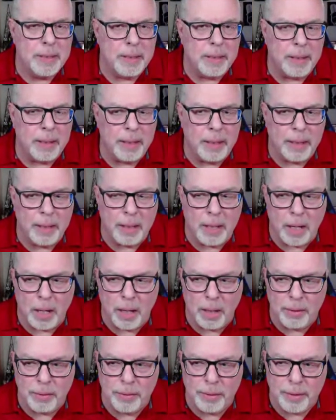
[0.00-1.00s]
uh,
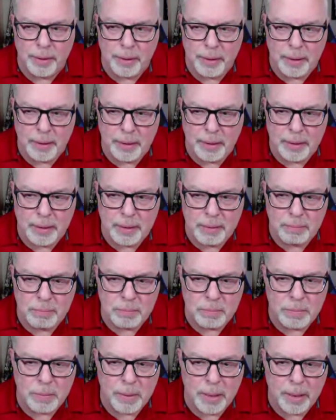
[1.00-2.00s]
on the
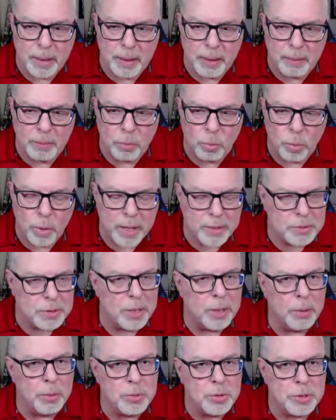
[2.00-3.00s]
uh, west
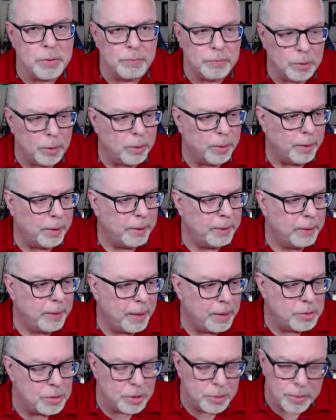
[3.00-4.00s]
coast of Florida,
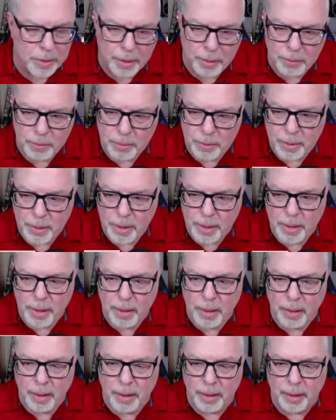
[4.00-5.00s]
as you know.
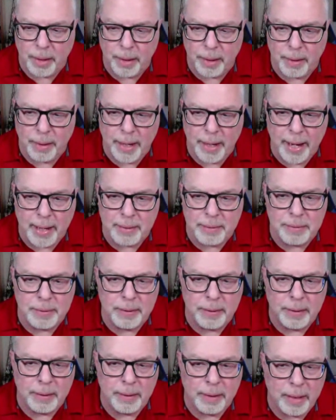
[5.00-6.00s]
Uh, and
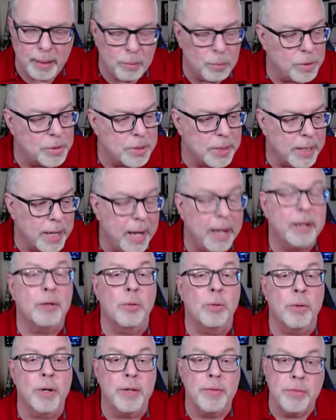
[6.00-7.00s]
uh, it was a
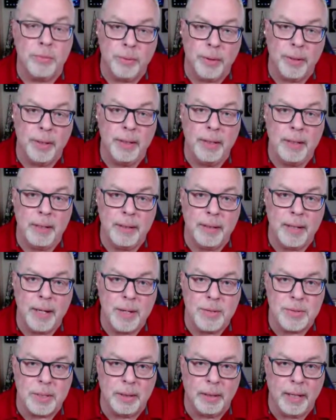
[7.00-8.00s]
Category 3
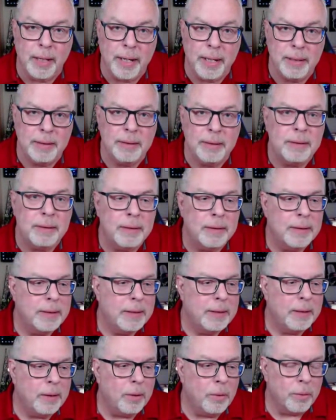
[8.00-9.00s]
as it landed,
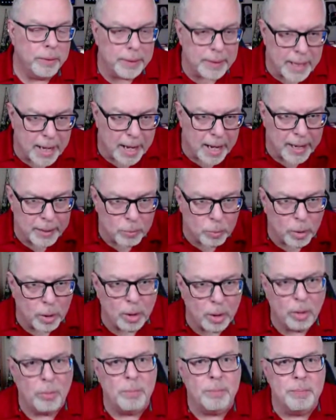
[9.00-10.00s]
or the eye
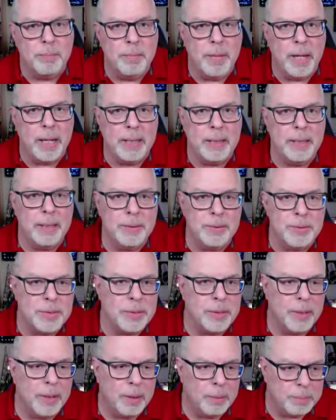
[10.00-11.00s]
wall made
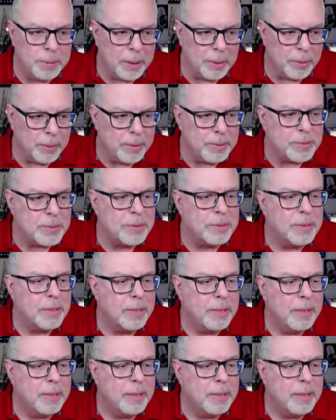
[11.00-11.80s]
its appearance.